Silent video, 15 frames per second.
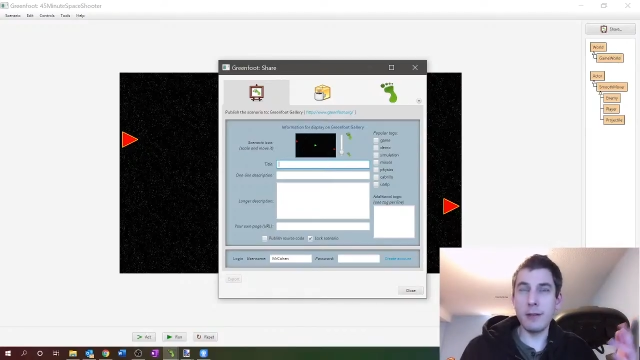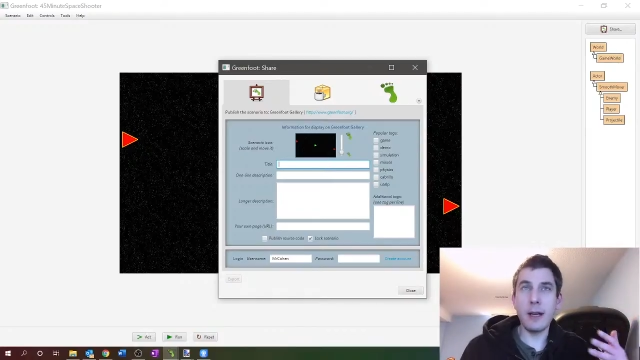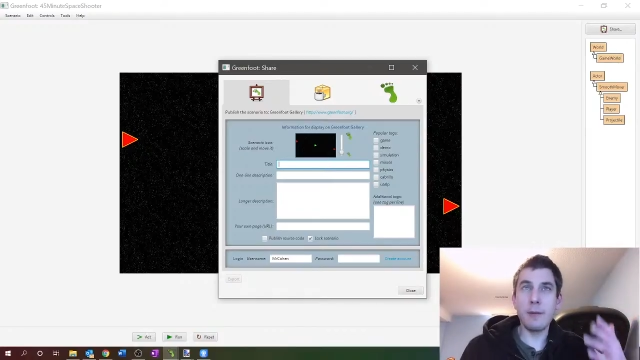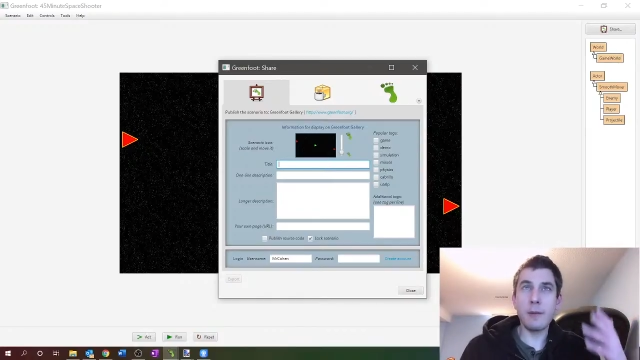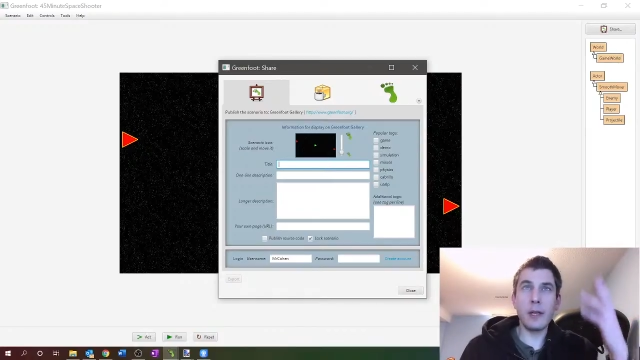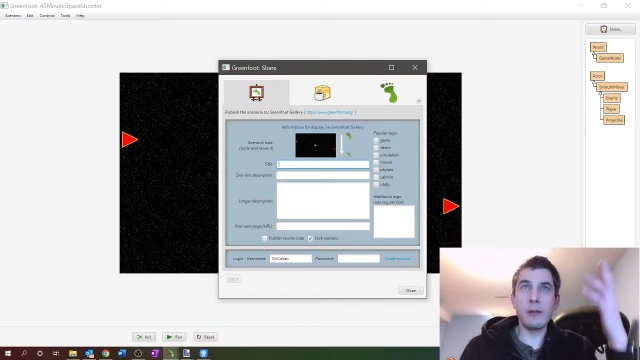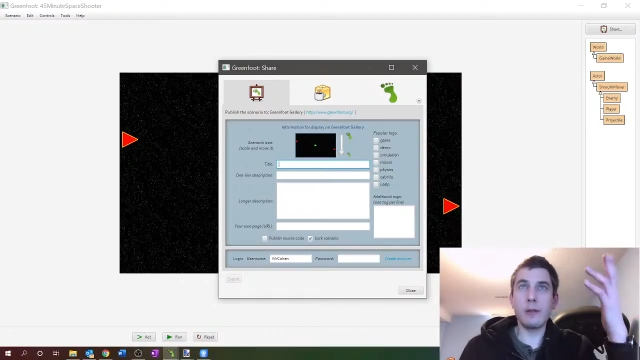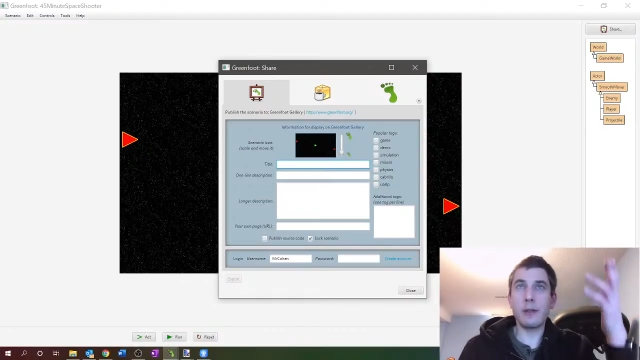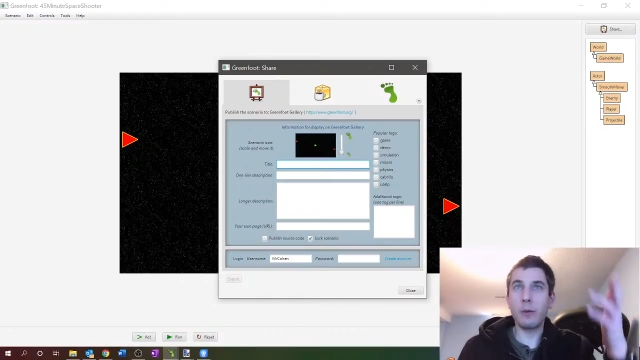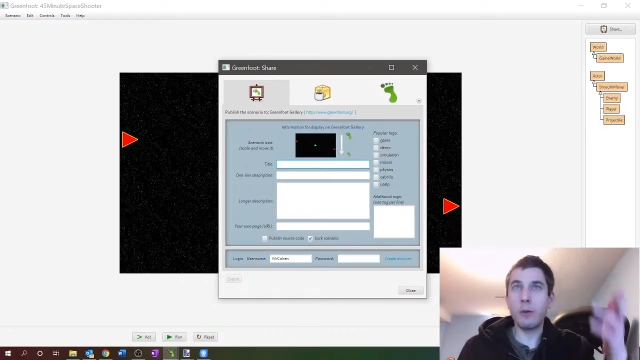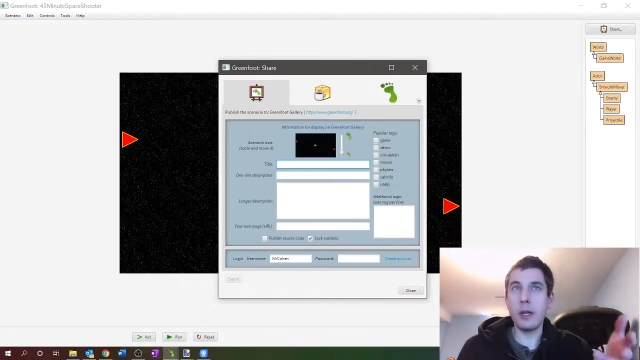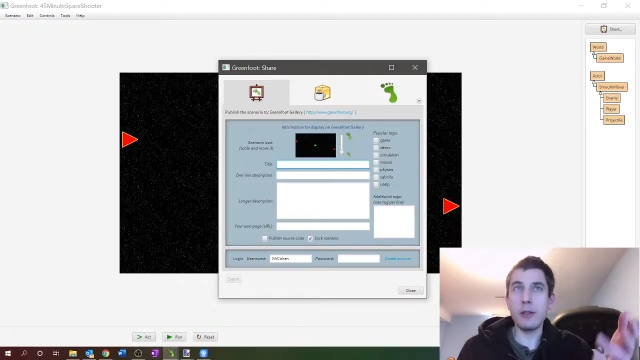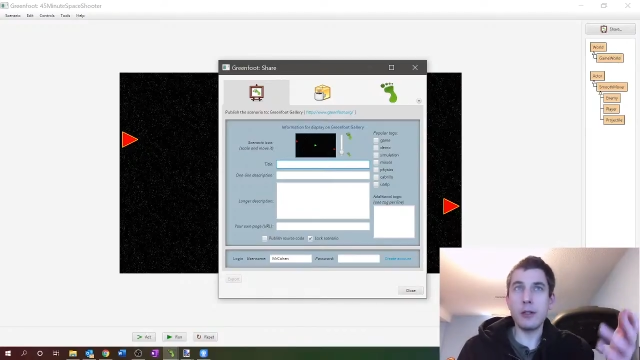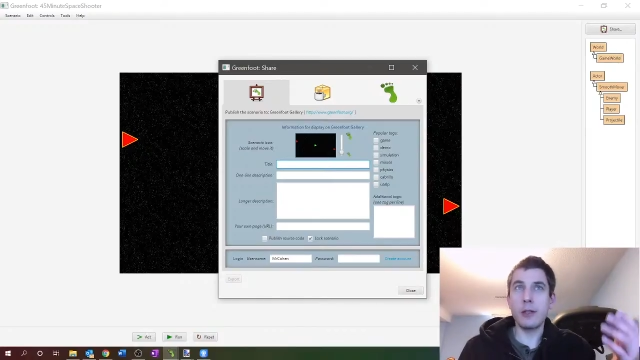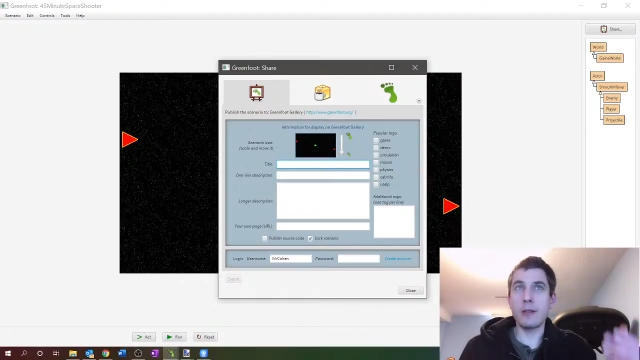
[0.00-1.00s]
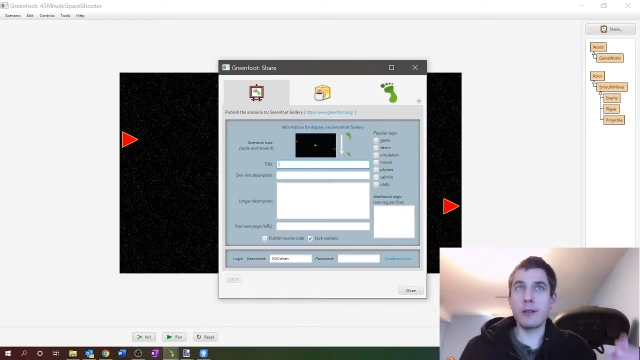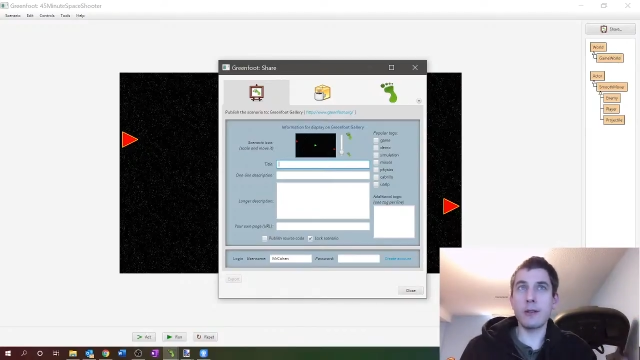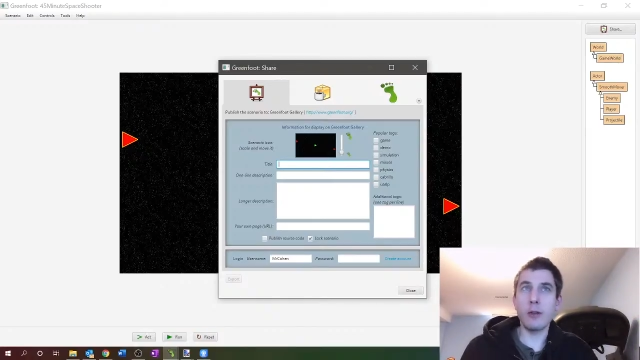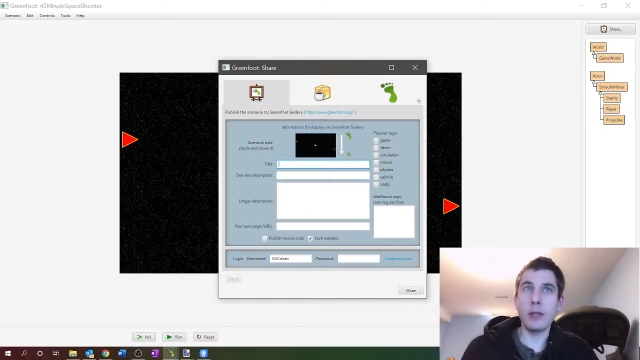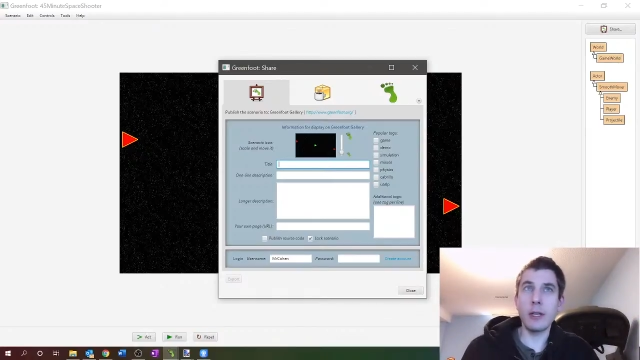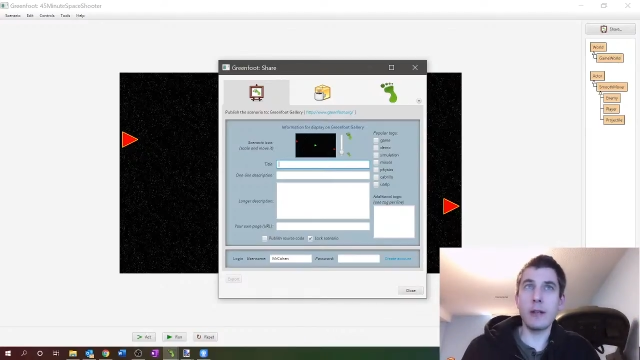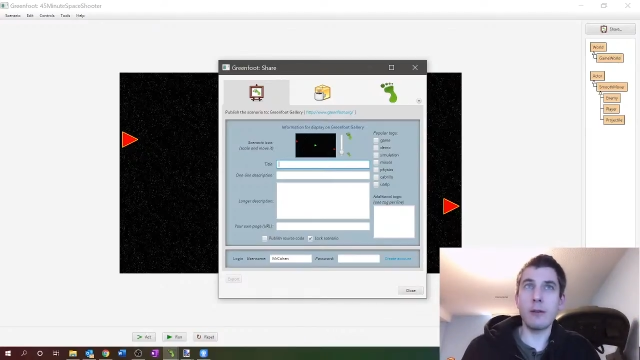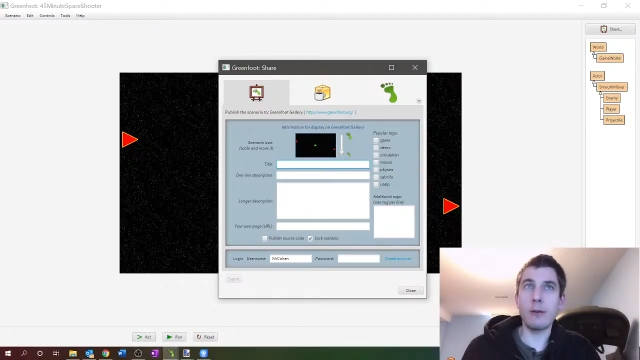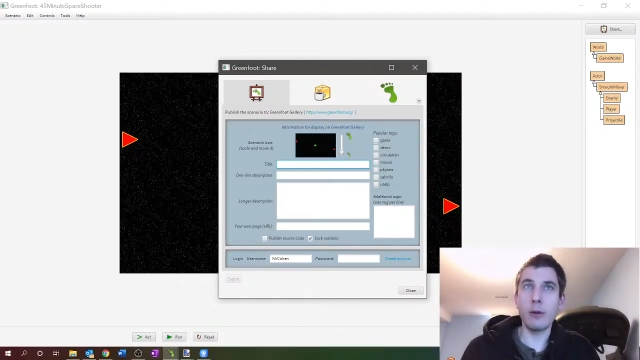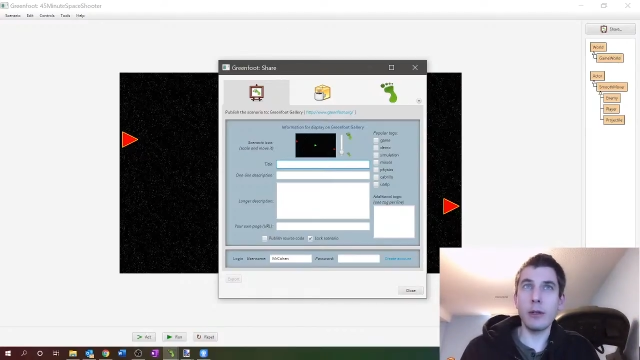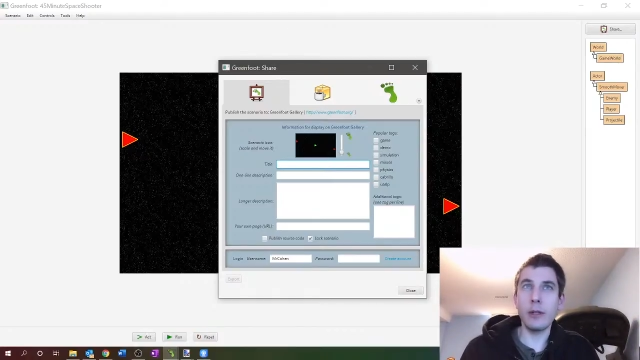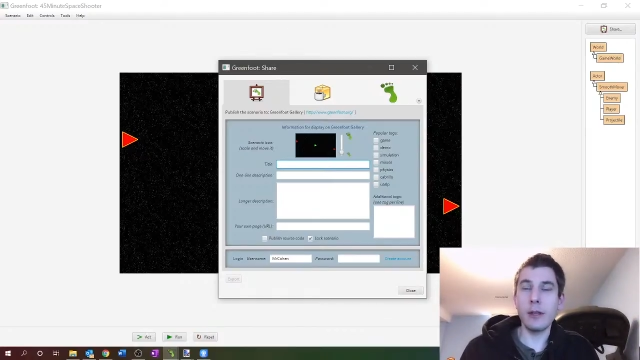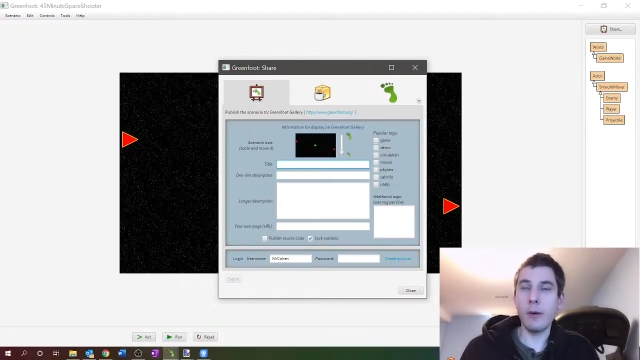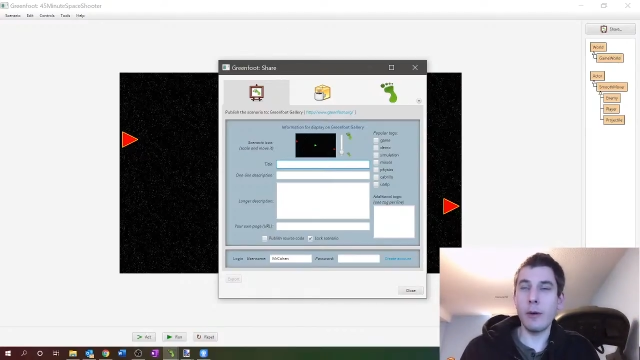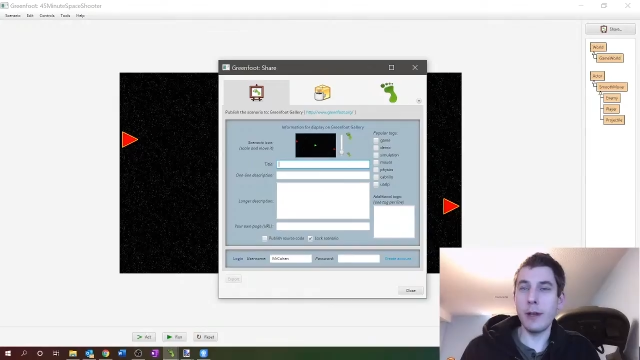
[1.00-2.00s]
I'm not used to watching the screen. I don't
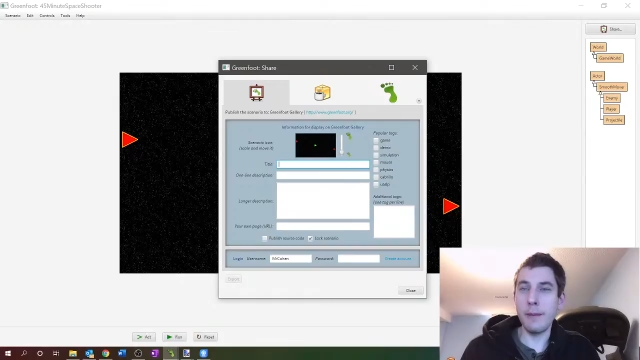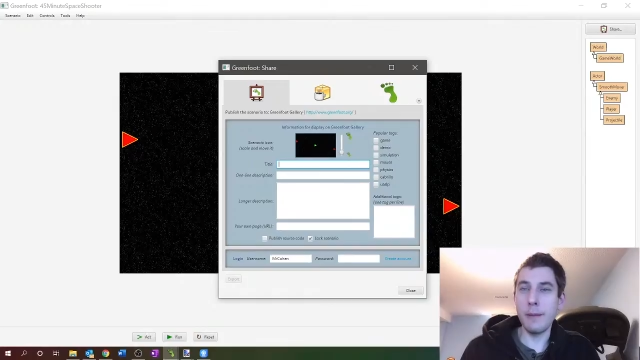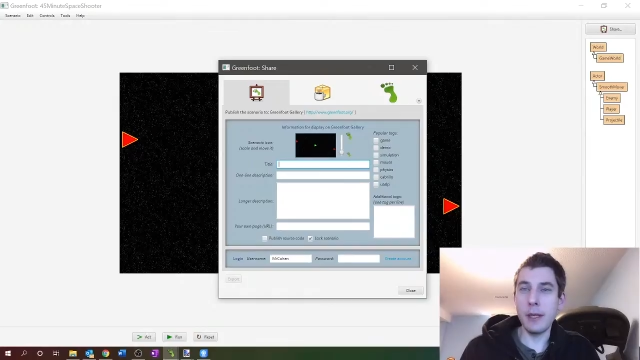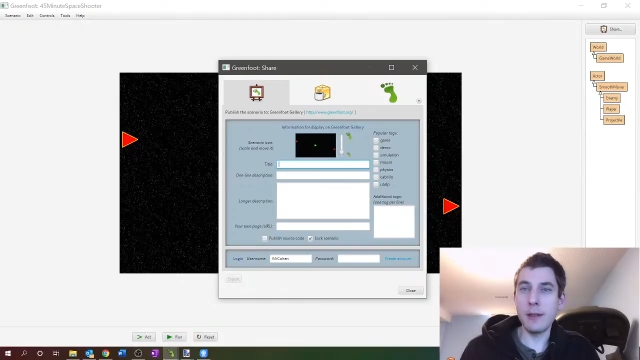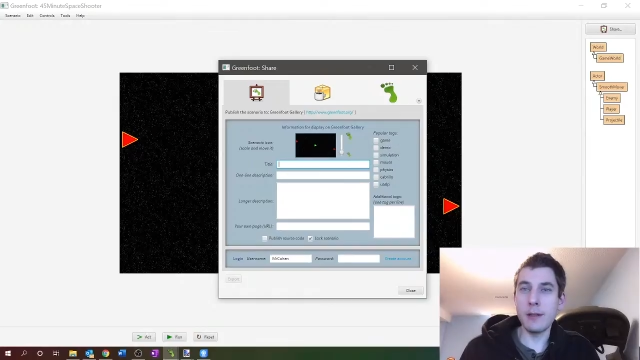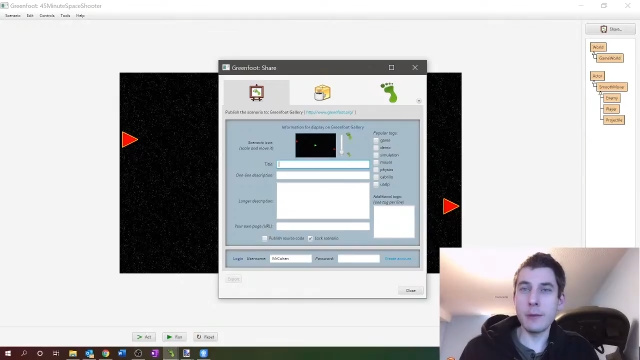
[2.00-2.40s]
really know what it means,